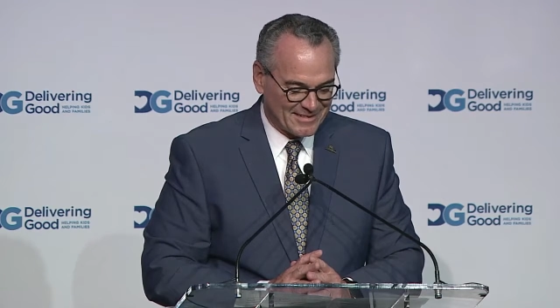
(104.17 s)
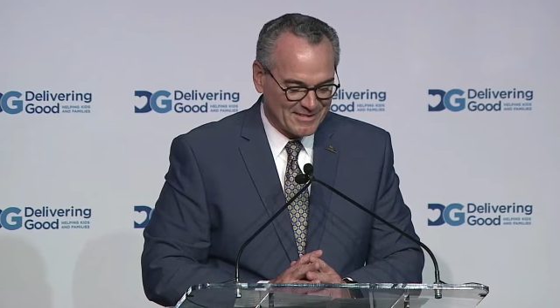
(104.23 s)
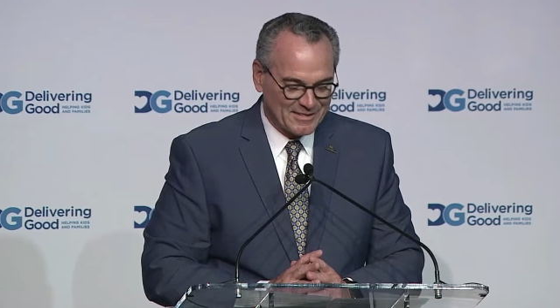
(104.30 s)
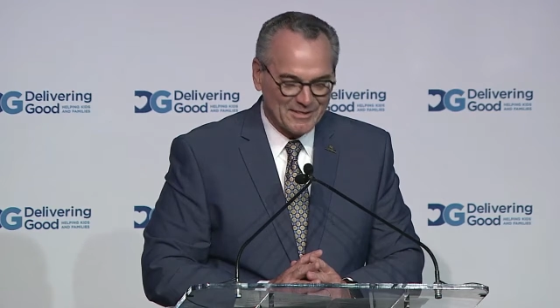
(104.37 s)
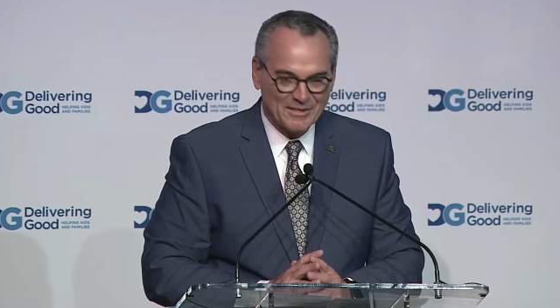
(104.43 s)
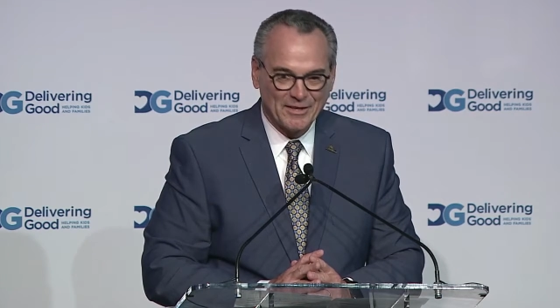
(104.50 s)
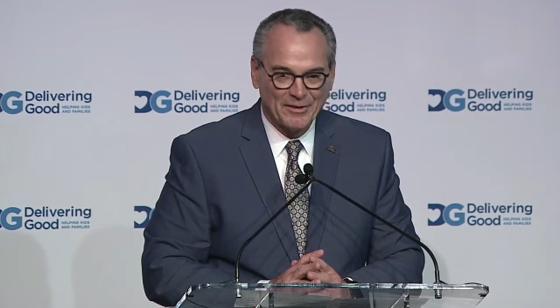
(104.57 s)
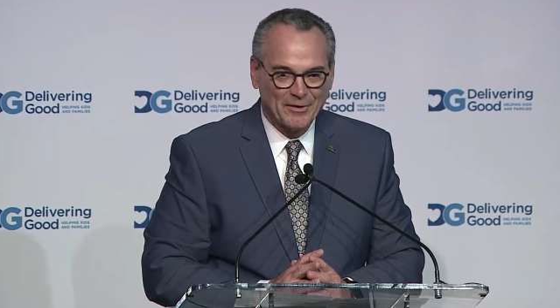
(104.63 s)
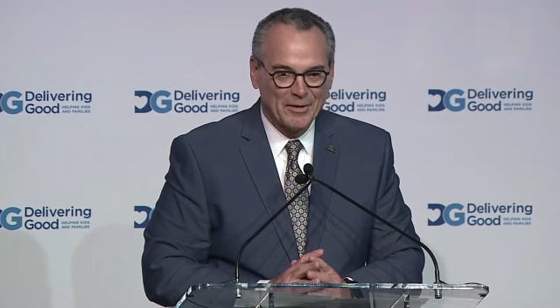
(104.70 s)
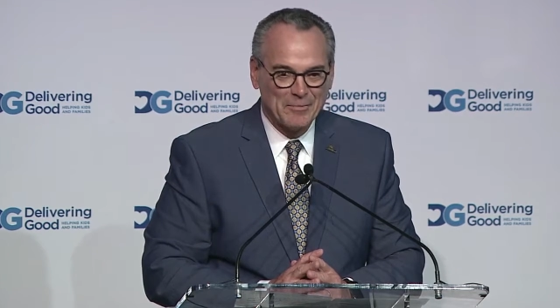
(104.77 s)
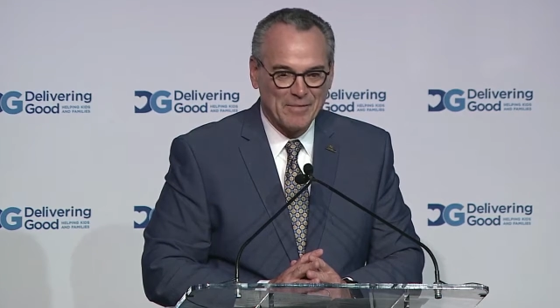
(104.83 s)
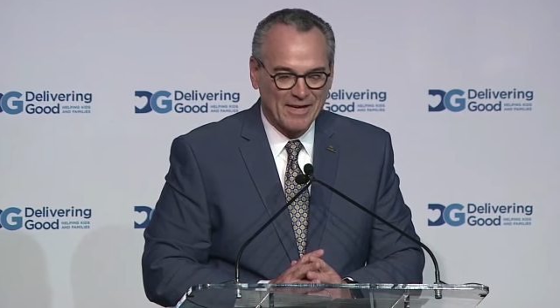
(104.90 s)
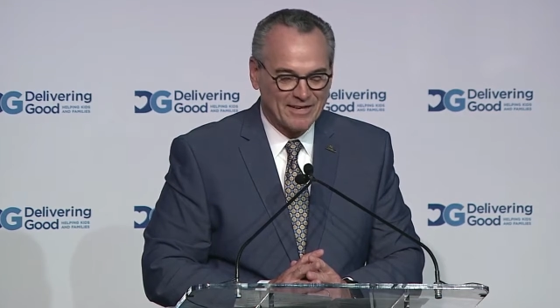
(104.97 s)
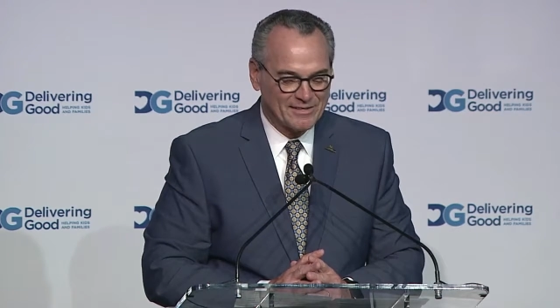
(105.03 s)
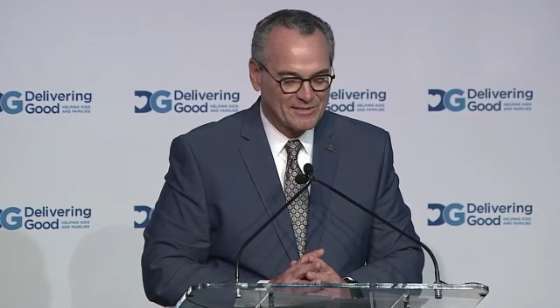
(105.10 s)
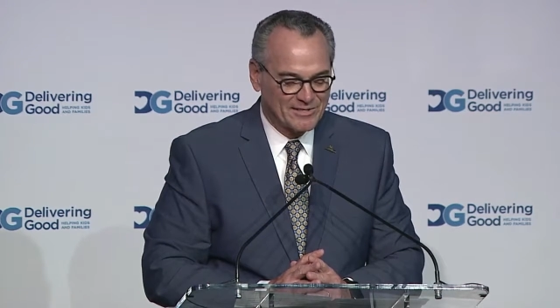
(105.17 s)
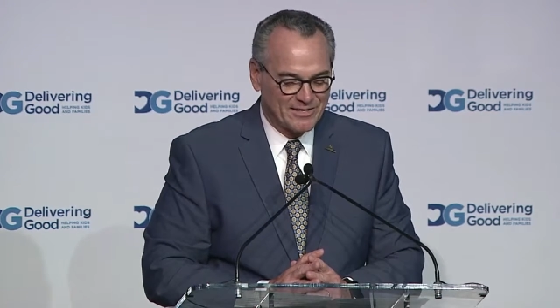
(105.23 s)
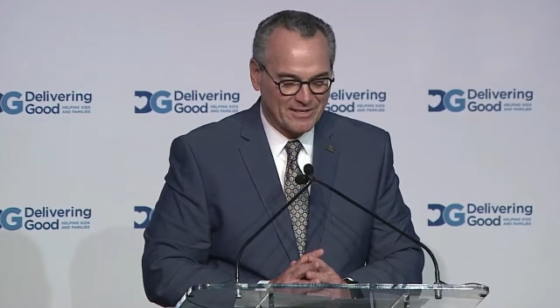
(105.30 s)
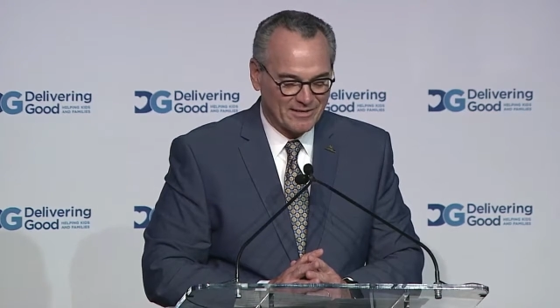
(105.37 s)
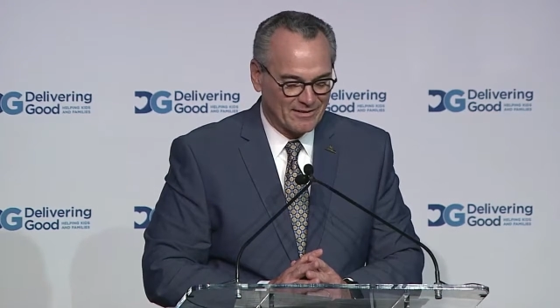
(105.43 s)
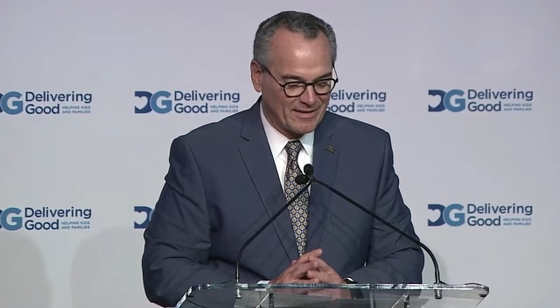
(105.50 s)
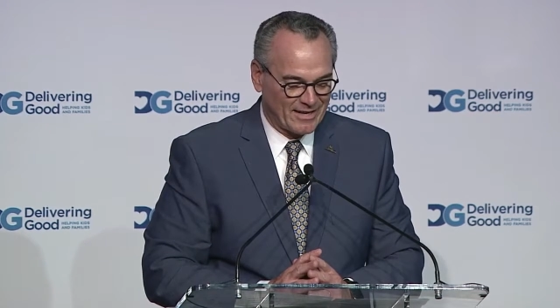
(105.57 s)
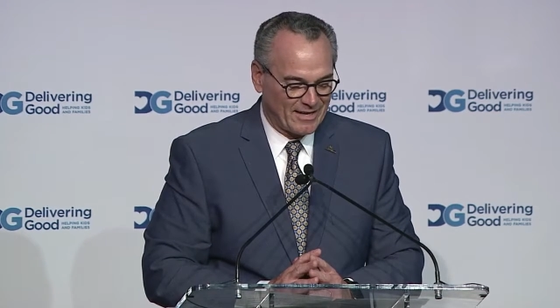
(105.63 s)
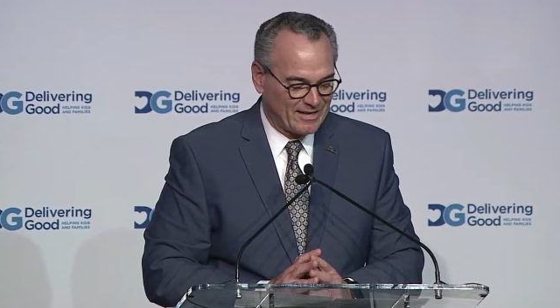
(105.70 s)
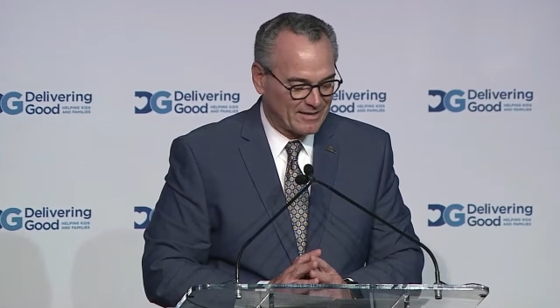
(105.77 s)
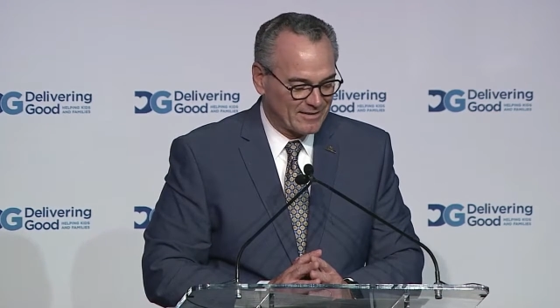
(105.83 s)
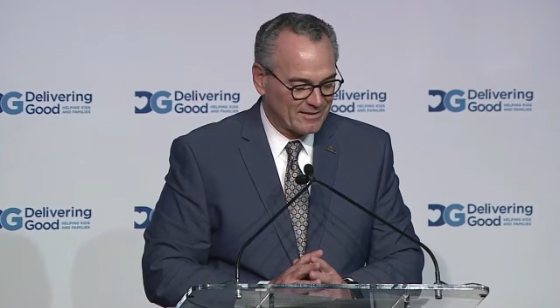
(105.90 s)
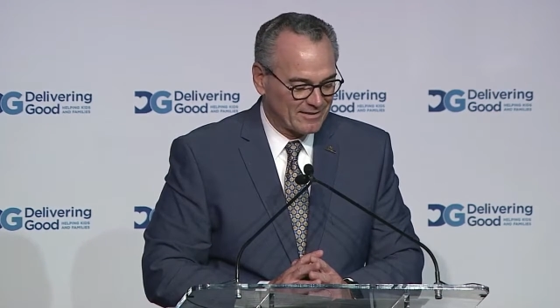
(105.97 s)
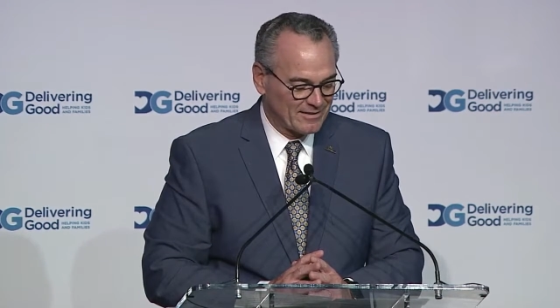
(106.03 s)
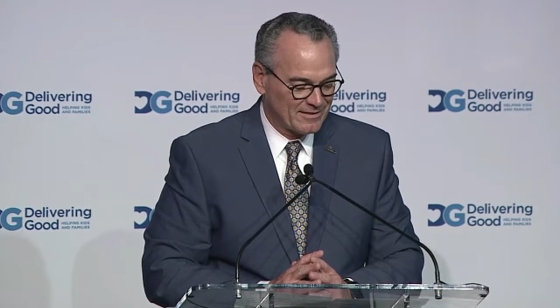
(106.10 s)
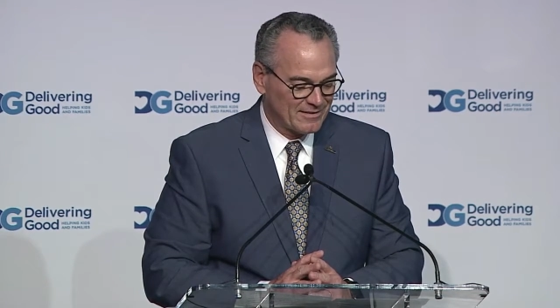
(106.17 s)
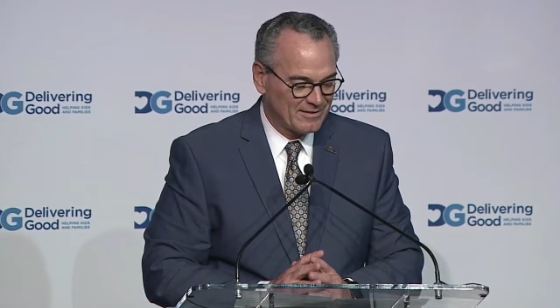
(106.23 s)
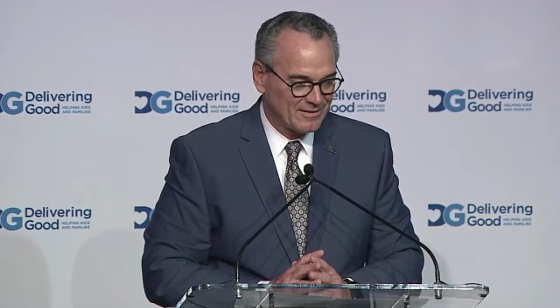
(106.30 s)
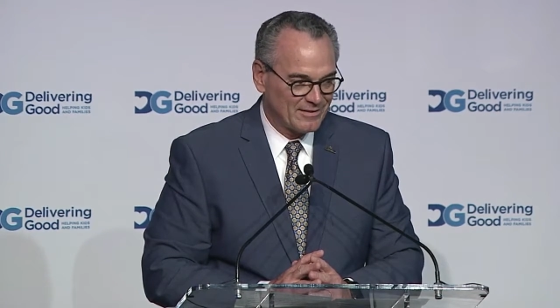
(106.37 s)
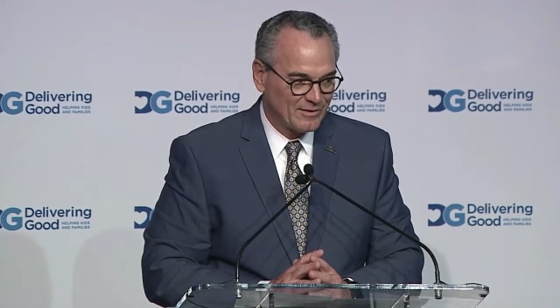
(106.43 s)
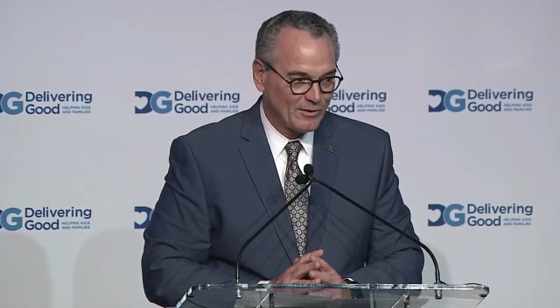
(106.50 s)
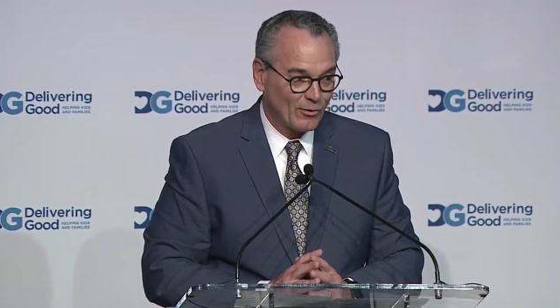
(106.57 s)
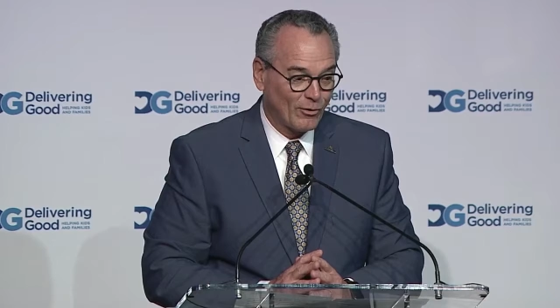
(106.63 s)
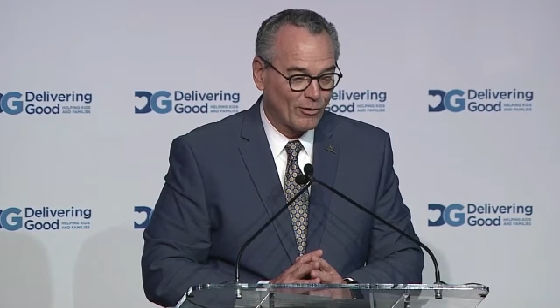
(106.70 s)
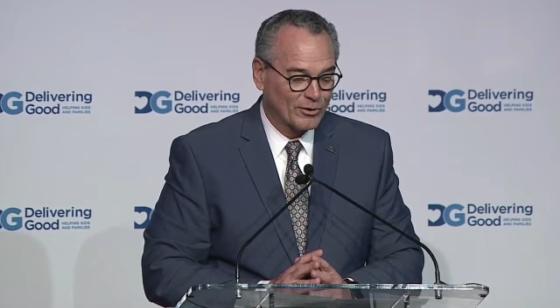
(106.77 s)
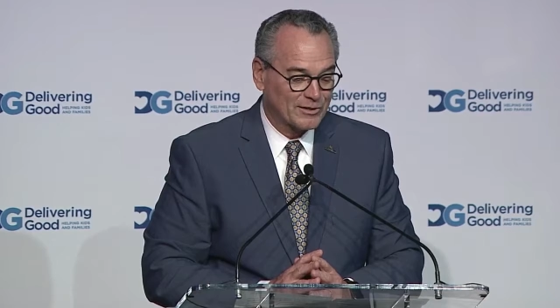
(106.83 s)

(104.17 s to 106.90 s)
there he met his dear Edyth, or